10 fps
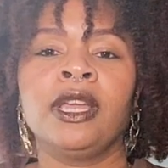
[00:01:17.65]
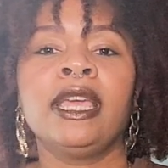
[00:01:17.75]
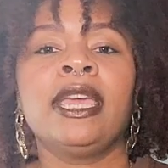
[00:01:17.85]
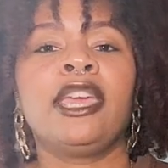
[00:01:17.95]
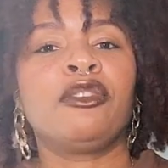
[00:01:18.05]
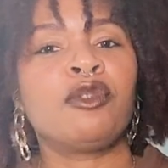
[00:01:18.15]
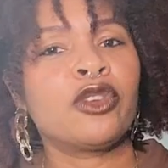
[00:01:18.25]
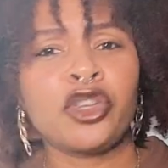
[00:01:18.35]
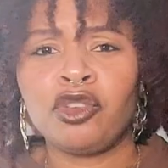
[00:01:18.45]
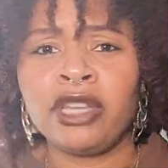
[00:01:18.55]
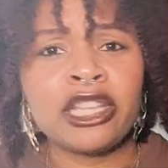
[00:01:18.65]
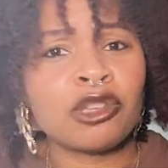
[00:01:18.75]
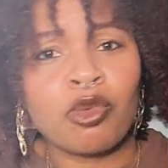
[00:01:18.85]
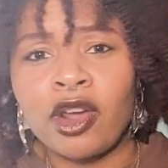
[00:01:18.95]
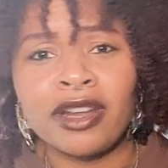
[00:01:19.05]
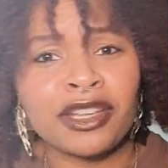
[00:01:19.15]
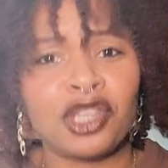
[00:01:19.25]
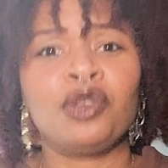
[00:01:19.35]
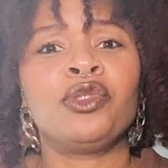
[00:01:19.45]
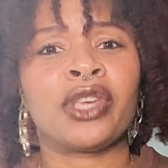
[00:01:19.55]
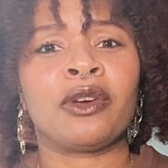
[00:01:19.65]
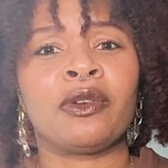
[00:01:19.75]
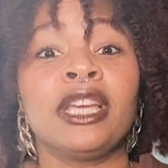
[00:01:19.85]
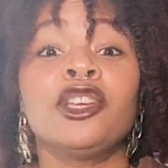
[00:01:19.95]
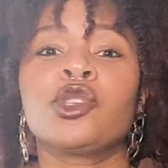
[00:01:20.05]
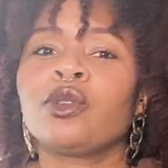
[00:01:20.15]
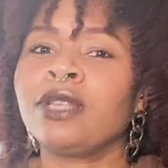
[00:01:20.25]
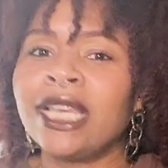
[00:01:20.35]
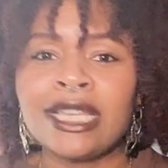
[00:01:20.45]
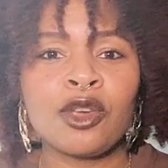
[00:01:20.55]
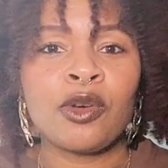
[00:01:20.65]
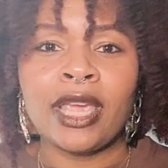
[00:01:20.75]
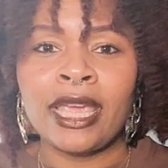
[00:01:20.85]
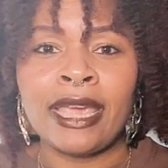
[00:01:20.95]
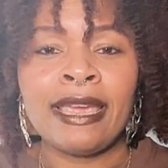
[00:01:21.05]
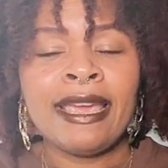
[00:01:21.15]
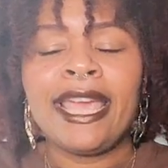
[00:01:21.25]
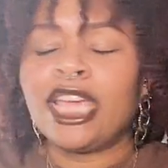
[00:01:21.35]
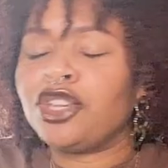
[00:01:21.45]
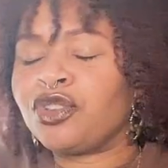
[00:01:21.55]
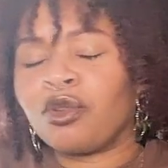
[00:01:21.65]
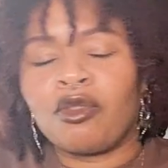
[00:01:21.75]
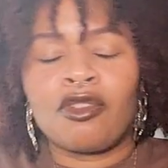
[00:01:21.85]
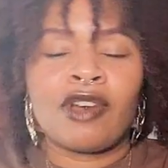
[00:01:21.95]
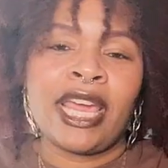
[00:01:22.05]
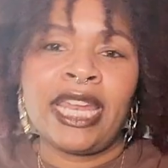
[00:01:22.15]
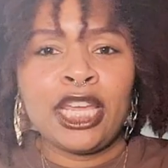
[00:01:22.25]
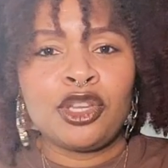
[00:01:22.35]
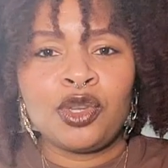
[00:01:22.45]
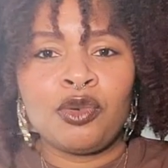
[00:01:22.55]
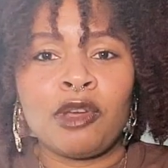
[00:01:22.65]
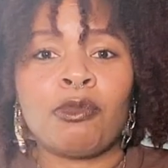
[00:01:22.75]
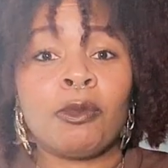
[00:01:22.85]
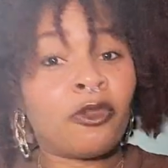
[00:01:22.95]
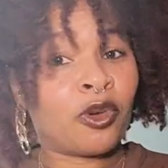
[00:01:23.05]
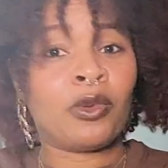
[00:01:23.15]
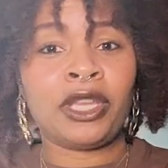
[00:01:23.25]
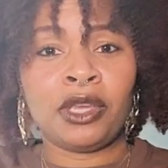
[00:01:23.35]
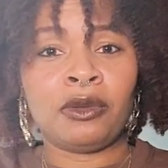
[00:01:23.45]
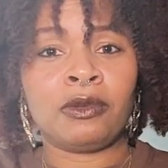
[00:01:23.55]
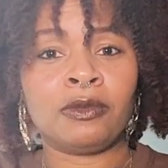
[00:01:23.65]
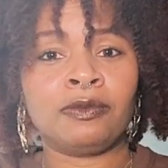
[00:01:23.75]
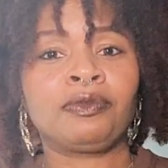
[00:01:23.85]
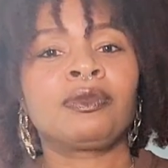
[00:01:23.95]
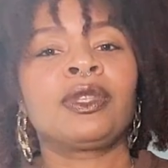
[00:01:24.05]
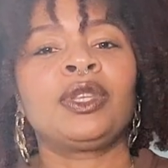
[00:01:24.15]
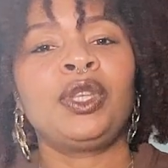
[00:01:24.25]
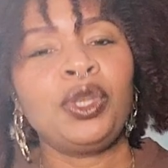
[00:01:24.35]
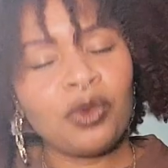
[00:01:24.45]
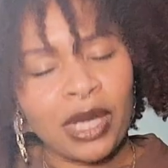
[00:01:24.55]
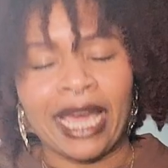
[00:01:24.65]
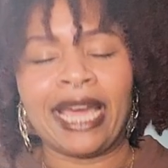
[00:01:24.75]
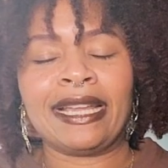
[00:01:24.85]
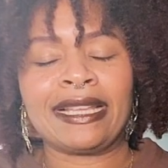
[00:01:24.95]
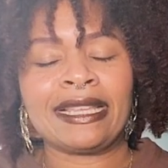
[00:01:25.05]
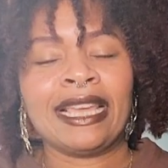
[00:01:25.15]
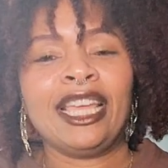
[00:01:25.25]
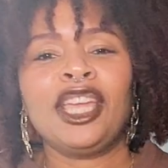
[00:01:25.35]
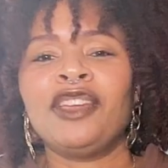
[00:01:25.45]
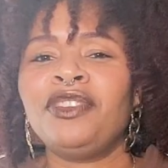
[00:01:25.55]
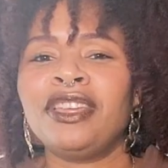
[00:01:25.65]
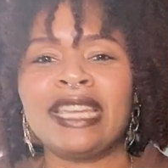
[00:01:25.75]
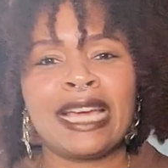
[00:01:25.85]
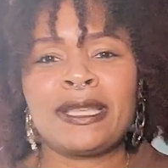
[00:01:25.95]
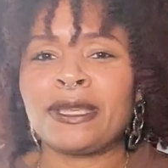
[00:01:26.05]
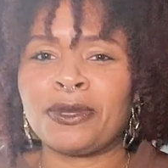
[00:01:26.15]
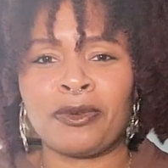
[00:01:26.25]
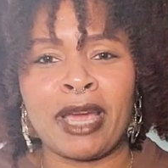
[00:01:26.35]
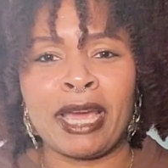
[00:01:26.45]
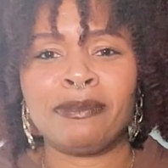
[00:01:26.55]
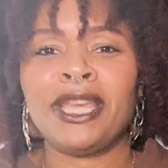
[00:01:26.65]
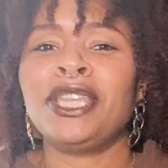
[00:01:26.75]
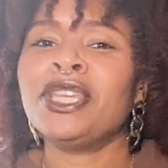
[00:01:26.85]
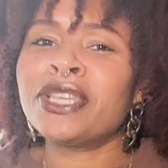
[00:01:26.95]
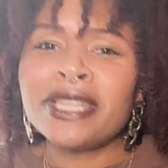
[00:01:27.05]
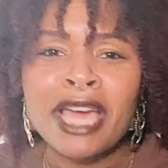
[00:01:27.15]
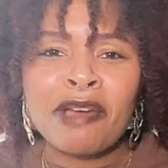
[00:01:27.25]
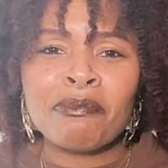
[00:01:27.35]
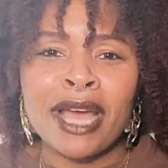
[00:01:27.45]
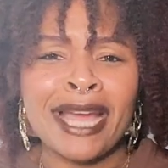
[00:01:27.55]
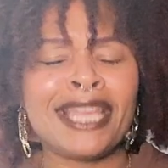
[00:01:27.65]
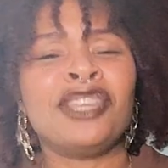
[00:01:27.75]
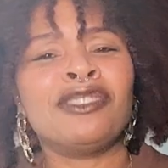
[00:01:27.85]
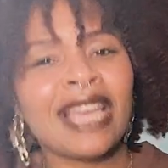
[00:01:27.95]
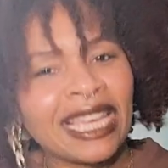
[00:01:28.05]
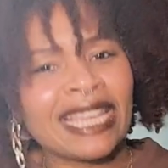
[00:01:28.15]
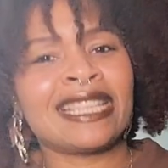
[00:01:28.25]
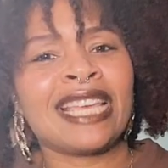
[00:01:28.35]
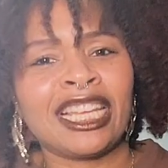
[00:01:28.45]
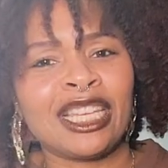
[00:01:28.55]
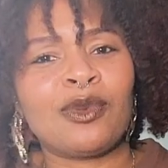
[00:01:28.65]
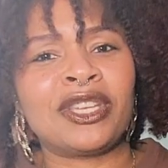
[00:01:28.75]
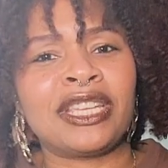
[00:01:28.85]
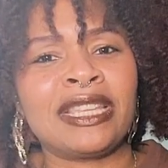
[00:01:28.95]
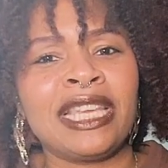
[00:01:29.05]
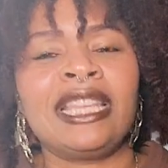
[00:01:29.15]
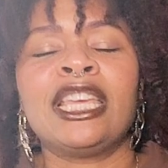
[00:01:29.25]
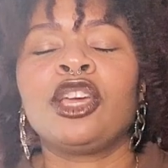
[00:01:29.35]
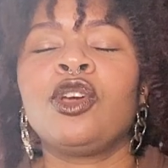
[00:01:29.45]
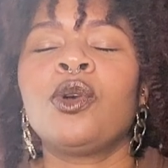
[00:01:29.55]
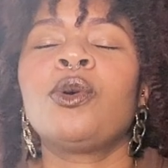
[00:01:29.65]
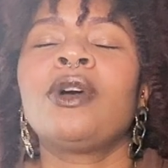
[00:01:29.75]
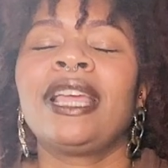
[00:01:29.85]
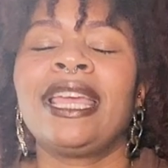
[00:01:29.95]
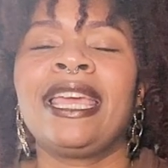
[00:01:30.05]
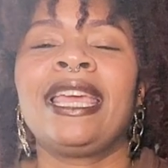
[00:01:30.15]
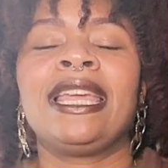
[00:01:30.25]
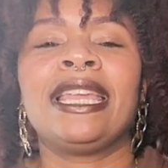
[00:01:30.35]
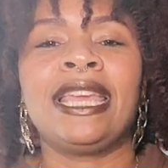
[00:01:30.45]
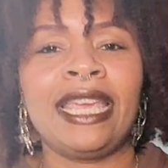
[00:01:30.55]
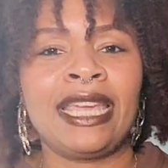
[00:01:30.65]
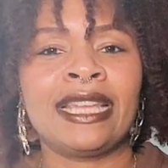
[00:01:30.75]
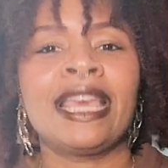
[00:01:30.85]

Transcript: And of course, you need some products to do so. So let's go ahead and jump right into it. But before we do, you guys, if you're not subscribed and you stop by and you like exactly what you see, then go ahead and hit